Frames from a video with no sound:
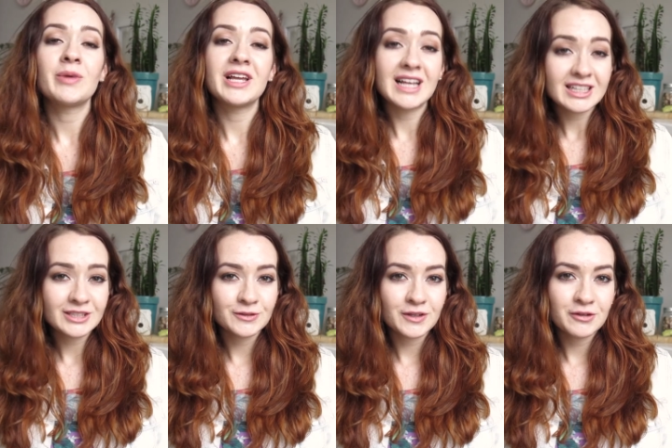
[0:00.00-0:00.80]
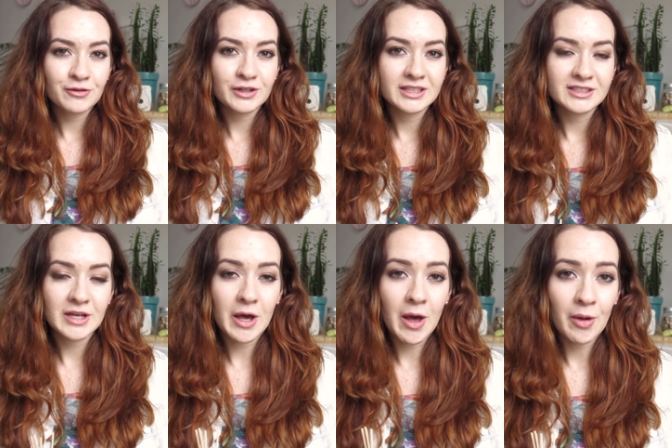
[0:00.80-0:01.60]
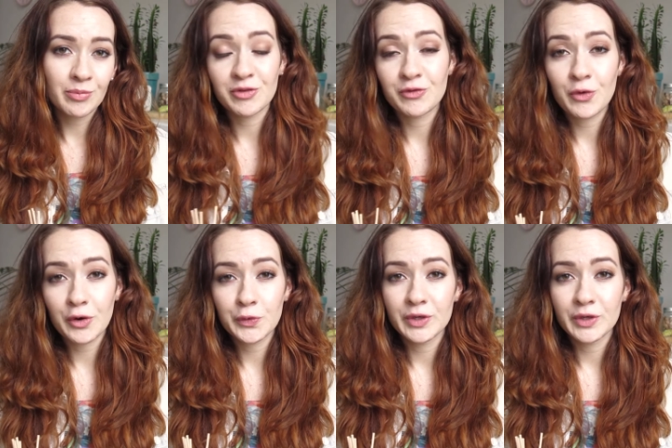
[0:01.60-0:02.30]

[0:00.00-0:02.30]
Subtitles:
my last favorite before